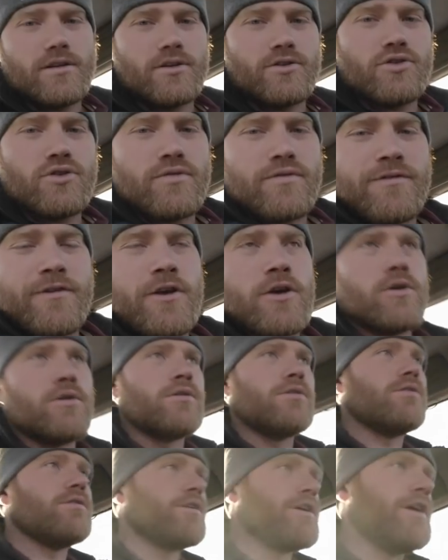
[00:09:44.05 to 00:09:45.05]
do
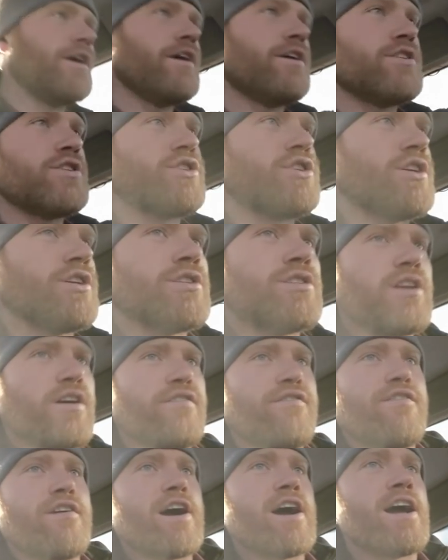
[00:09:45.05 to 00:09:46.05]
feel that it's just a
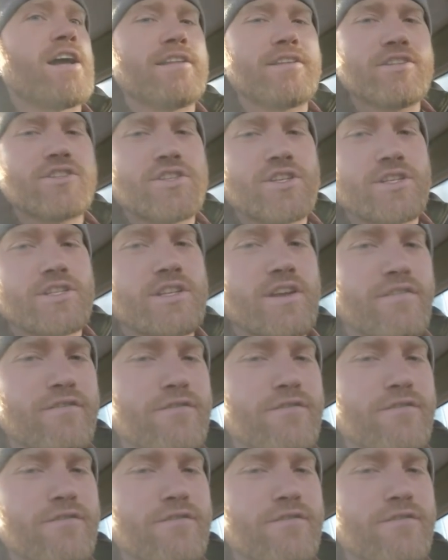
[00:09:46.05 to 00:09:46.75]
fad, it's just a